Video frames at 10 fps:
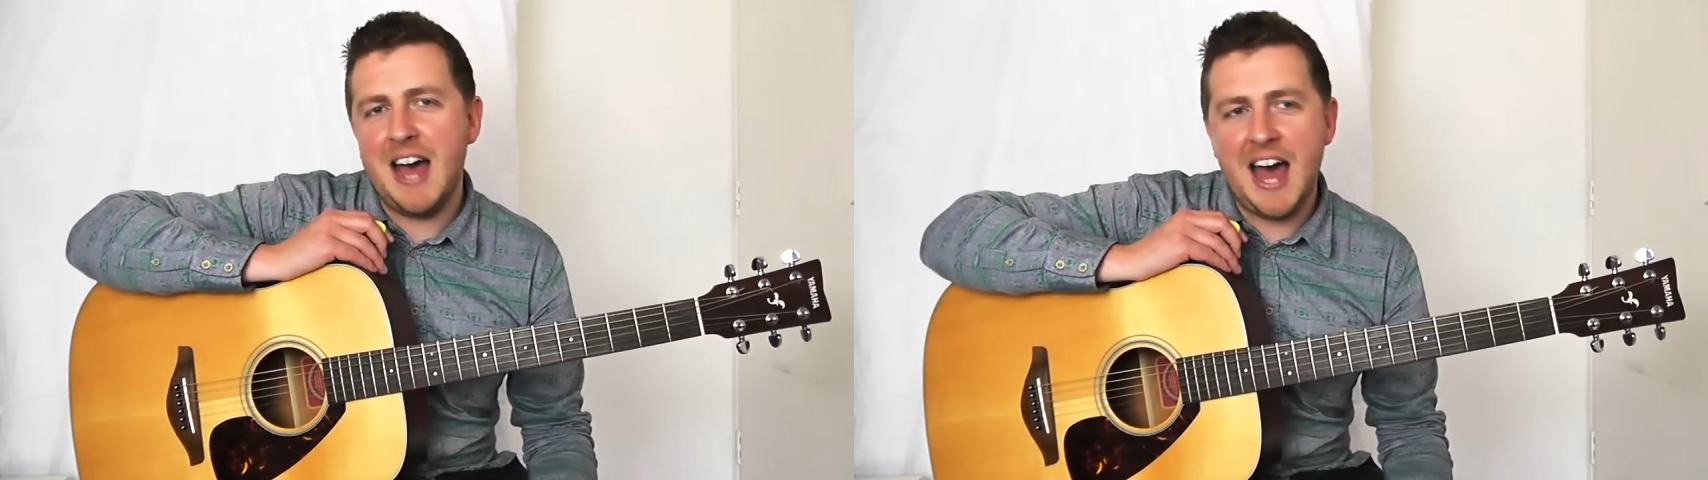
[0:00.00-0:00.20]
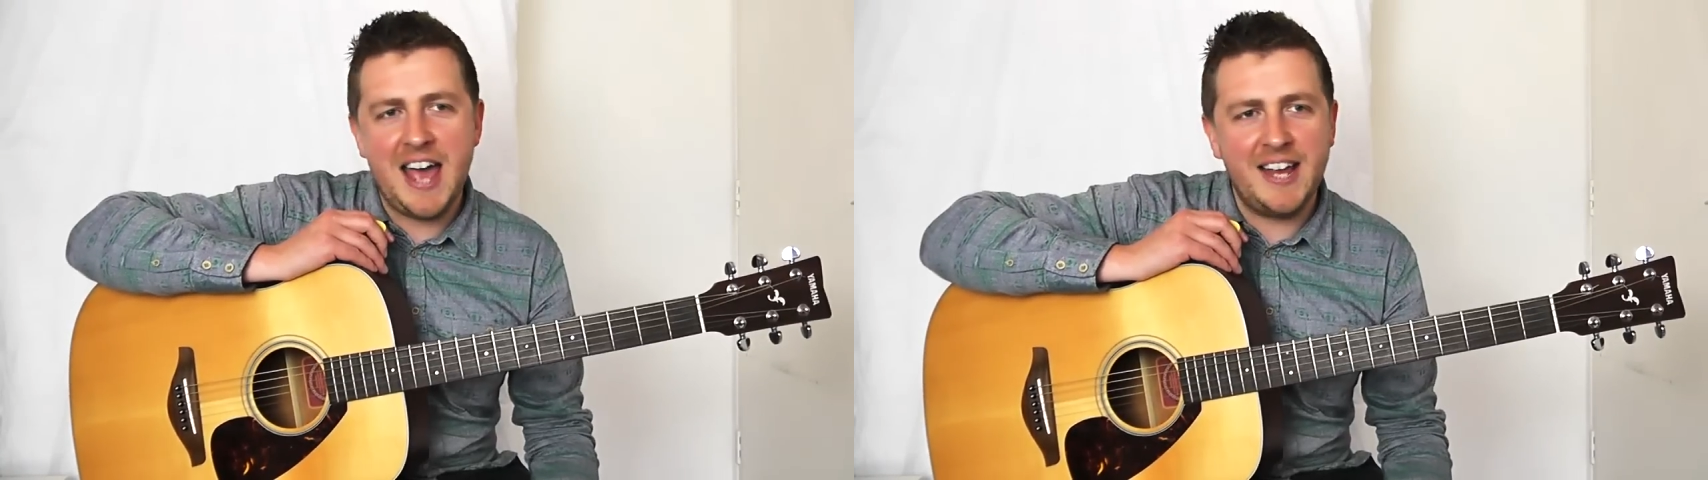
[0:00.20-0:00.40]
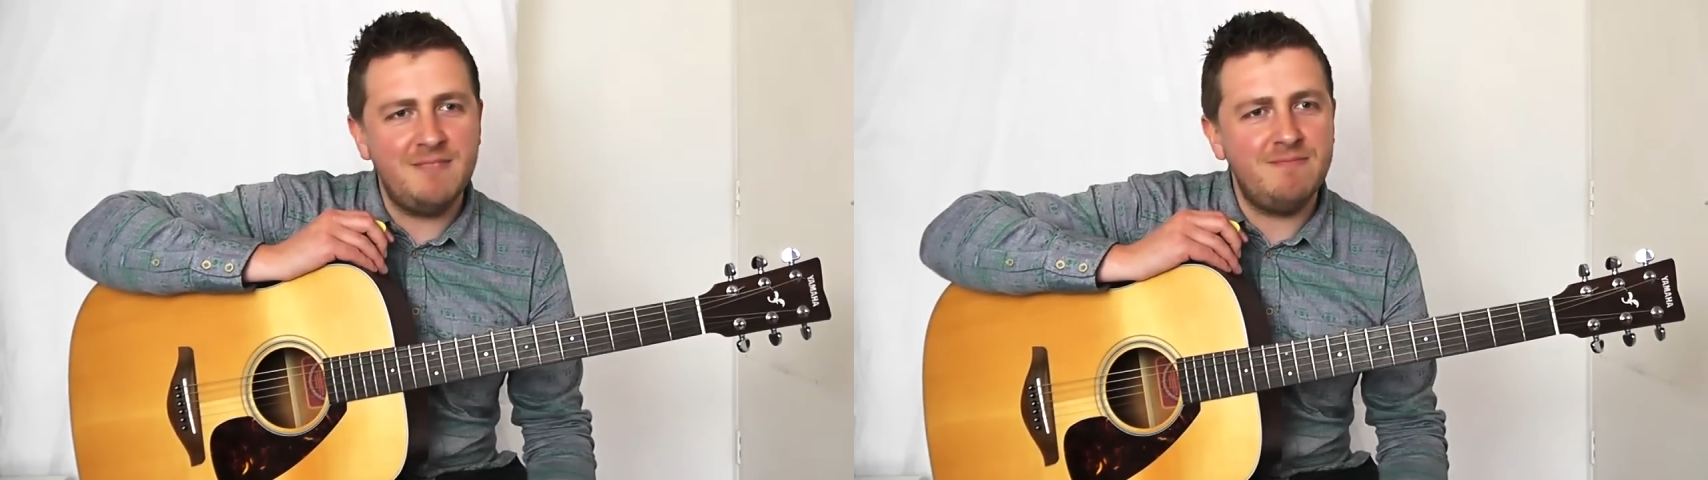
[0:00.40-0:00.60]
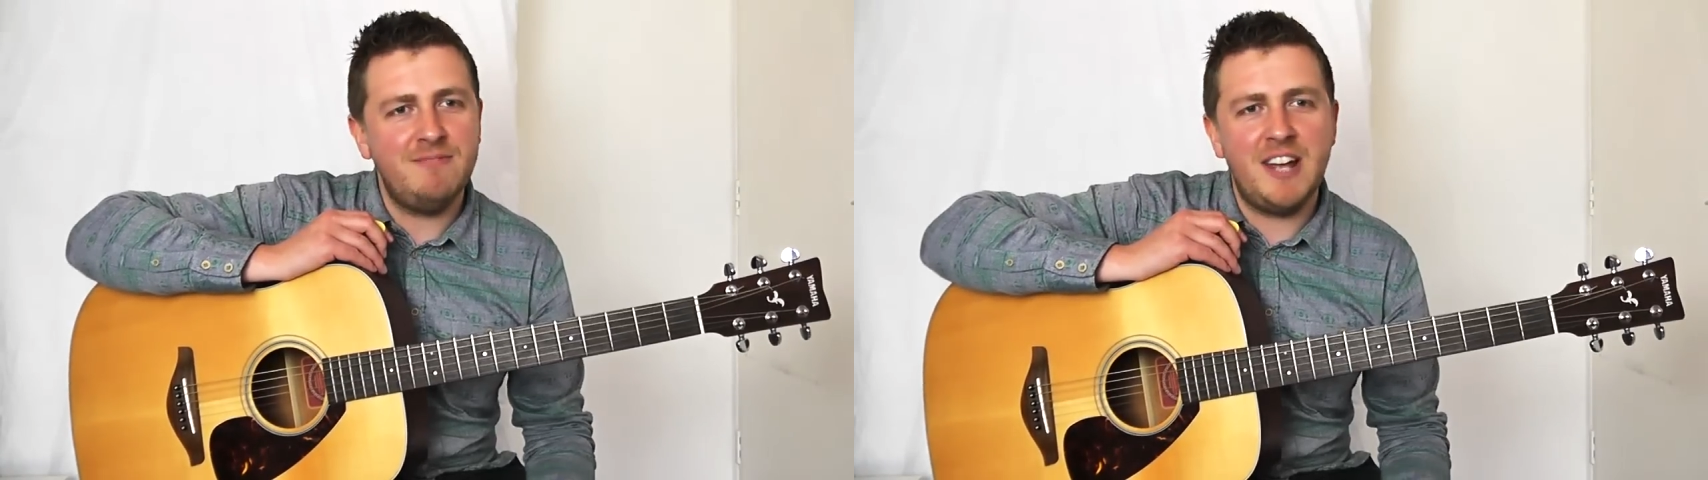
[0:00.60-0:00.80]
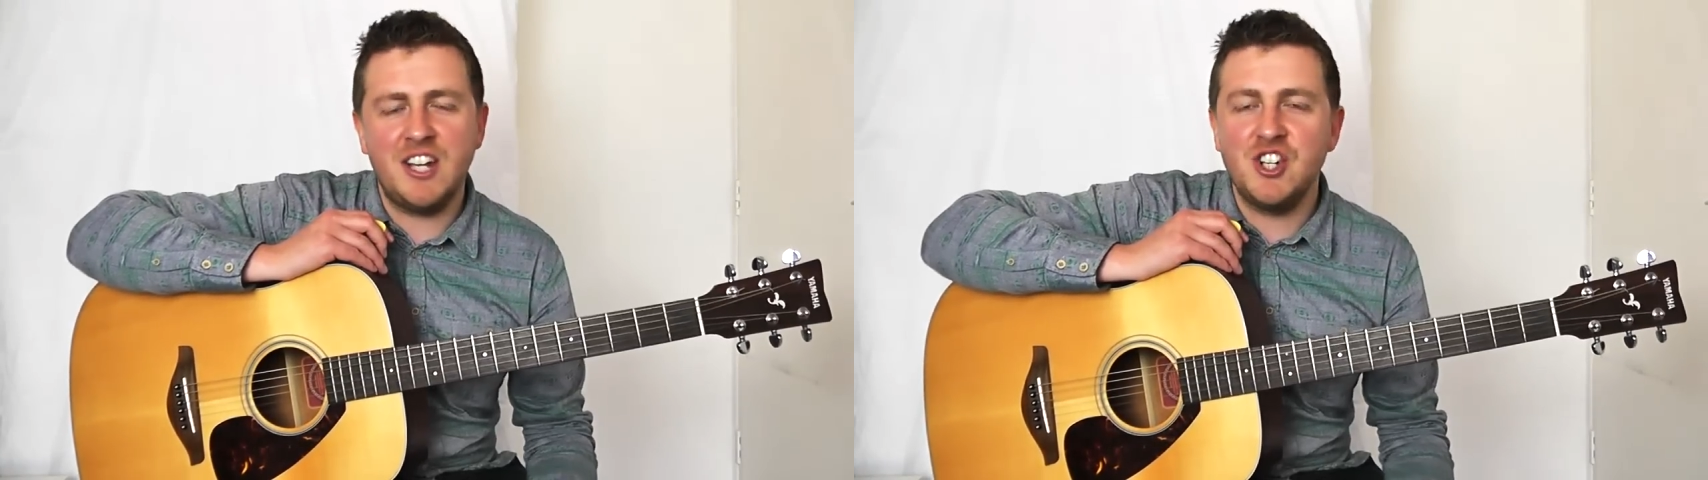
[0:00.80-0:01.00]
A
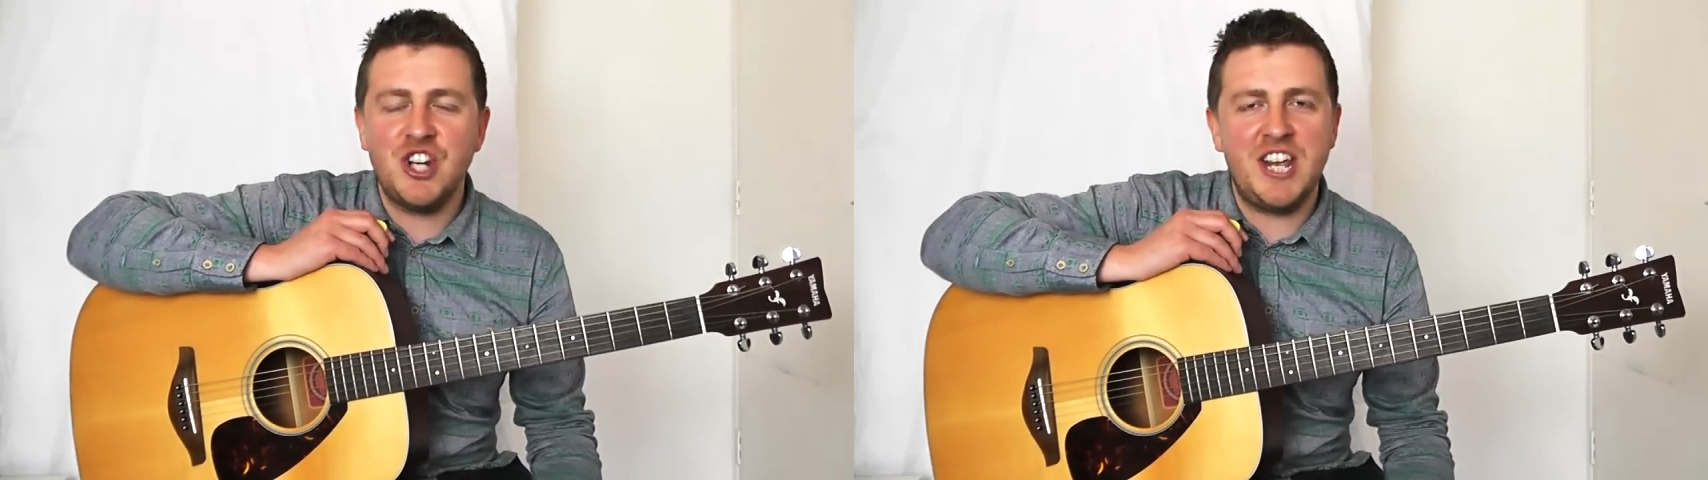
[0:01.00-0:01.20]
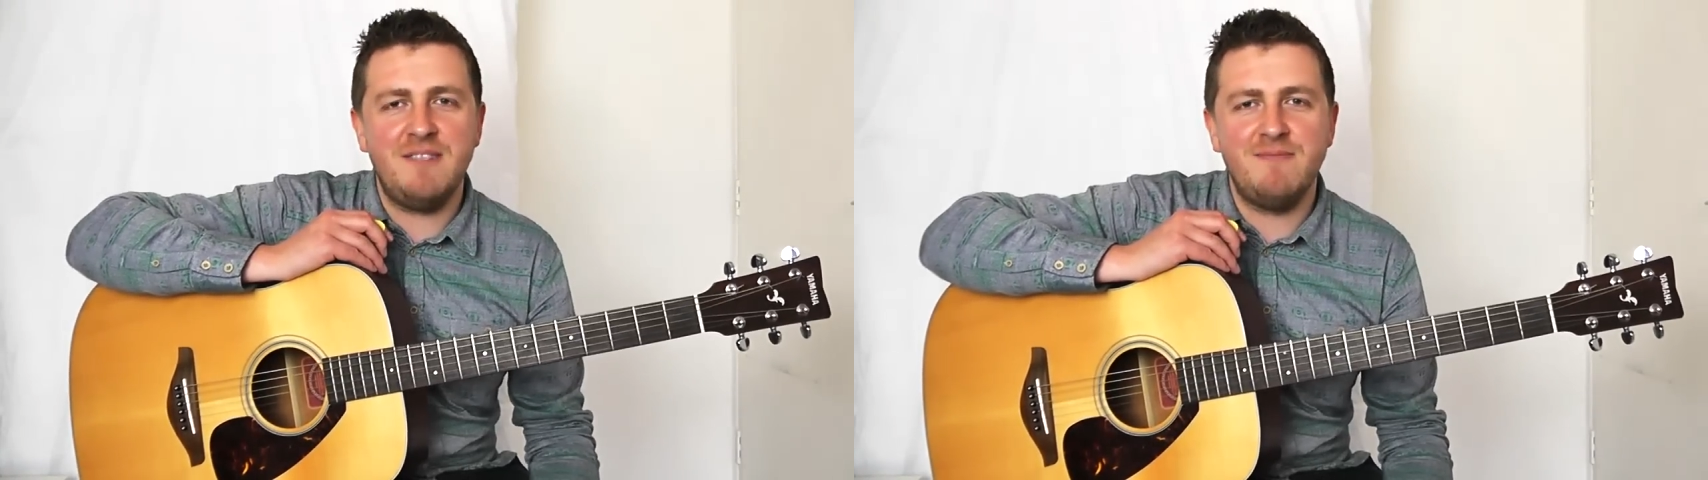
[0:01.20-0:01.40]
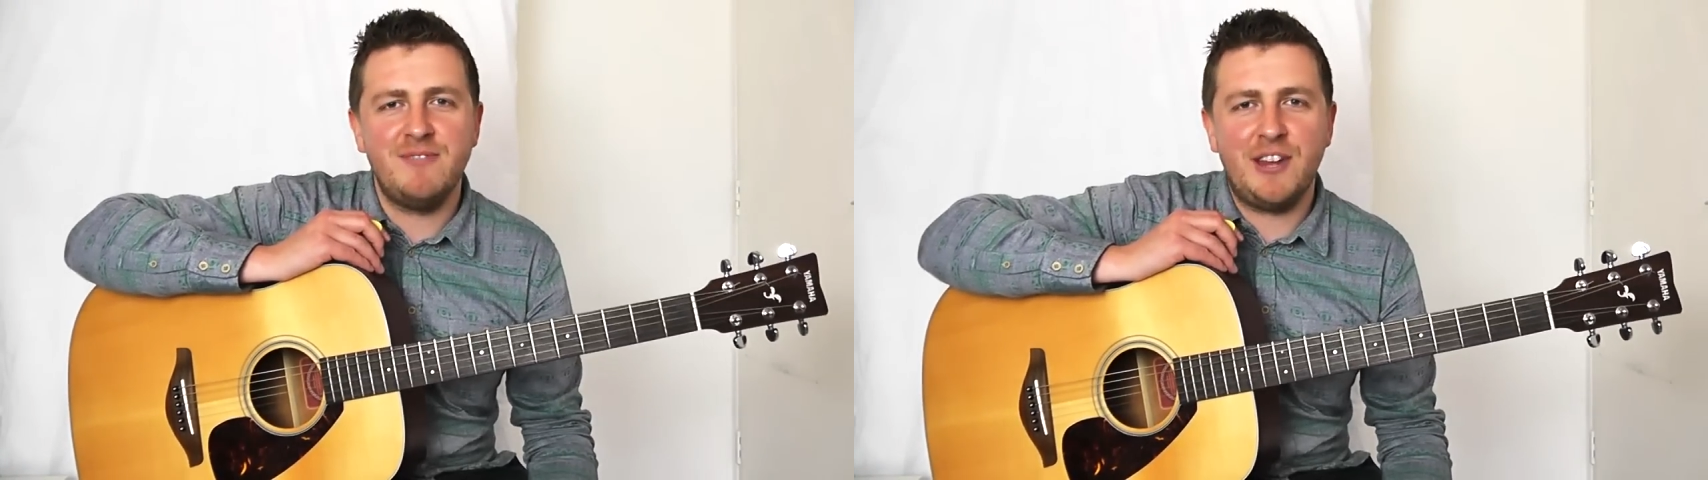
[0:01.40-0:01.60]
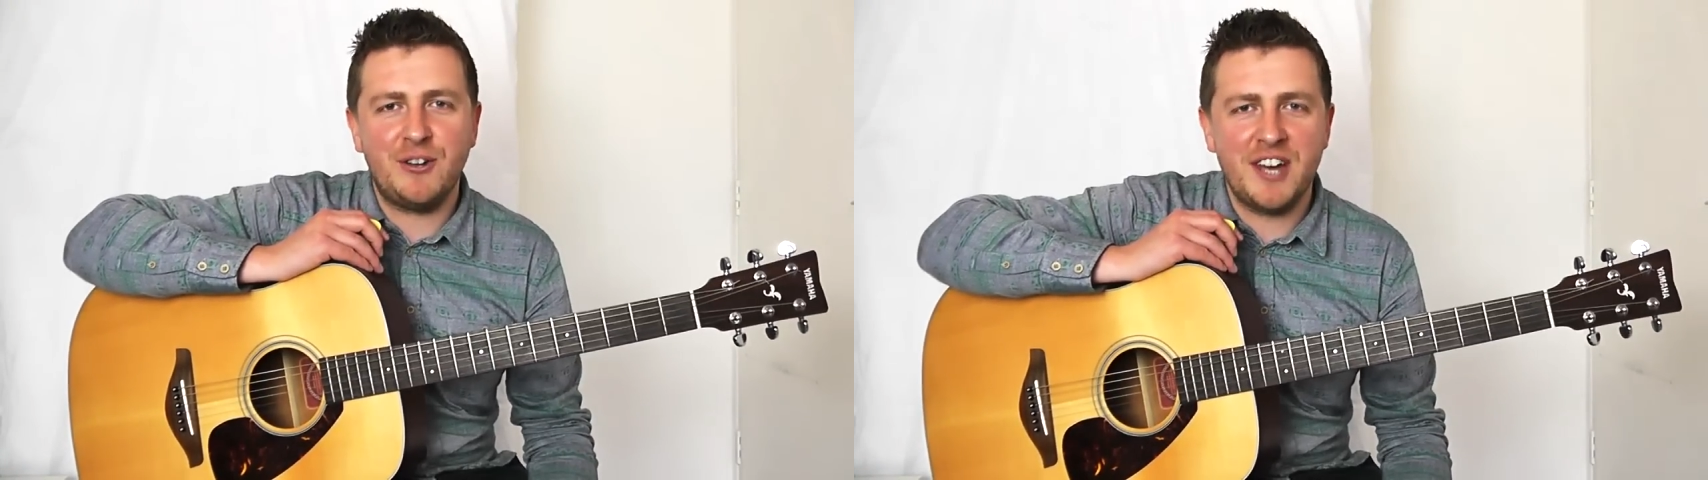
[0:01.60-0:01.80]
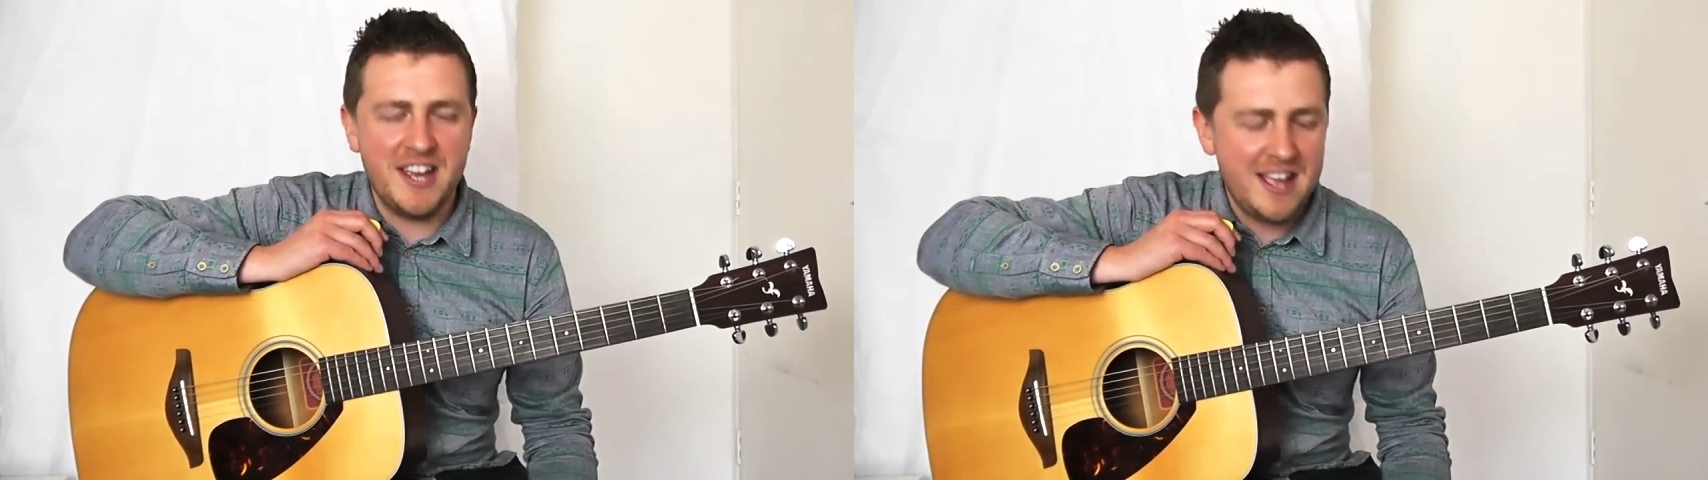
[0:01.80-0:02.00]
and G,
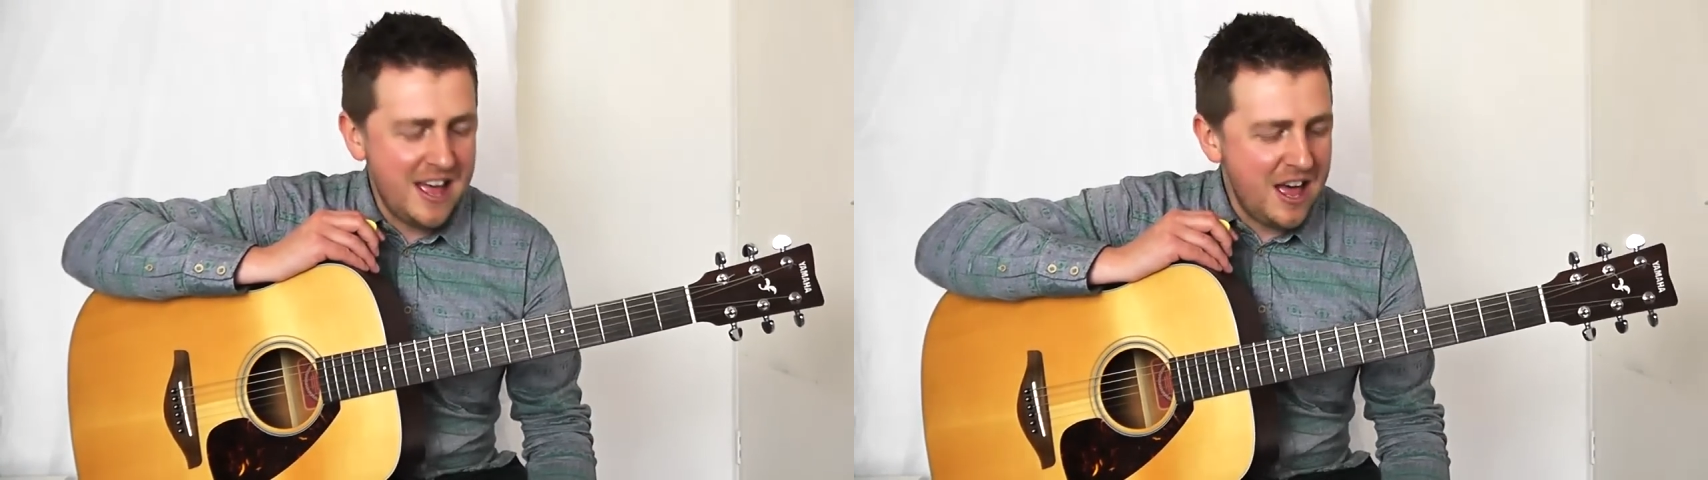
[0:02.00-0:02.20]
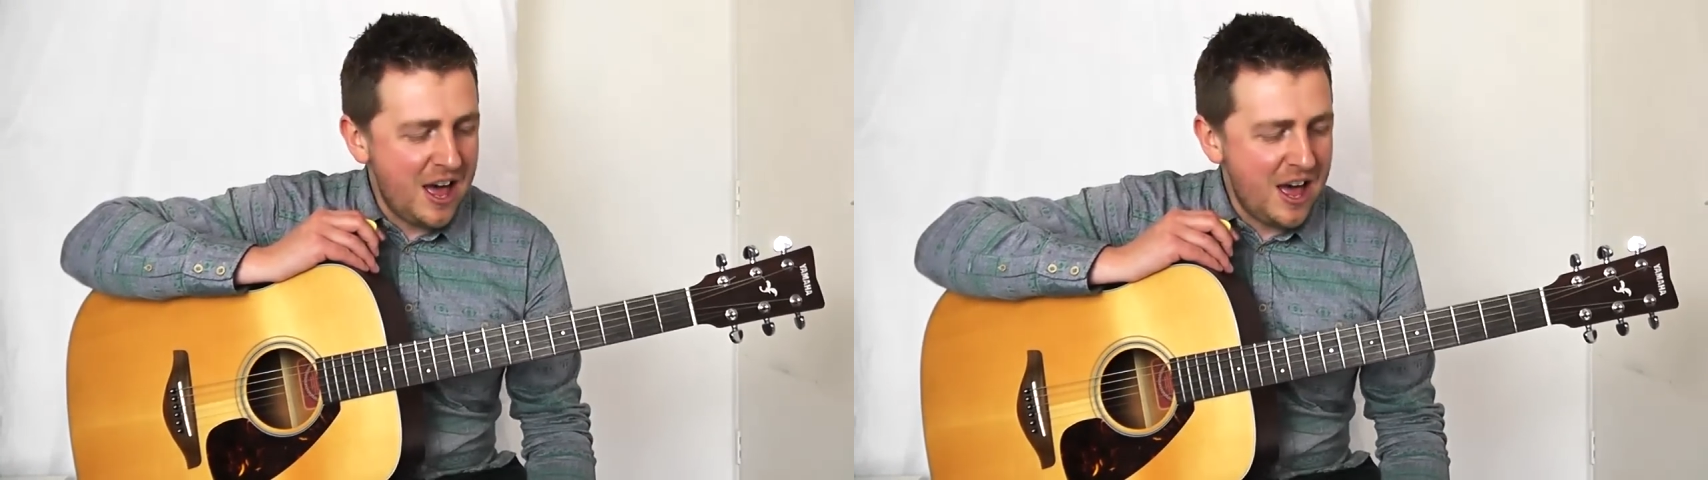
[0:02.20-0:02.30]
okay?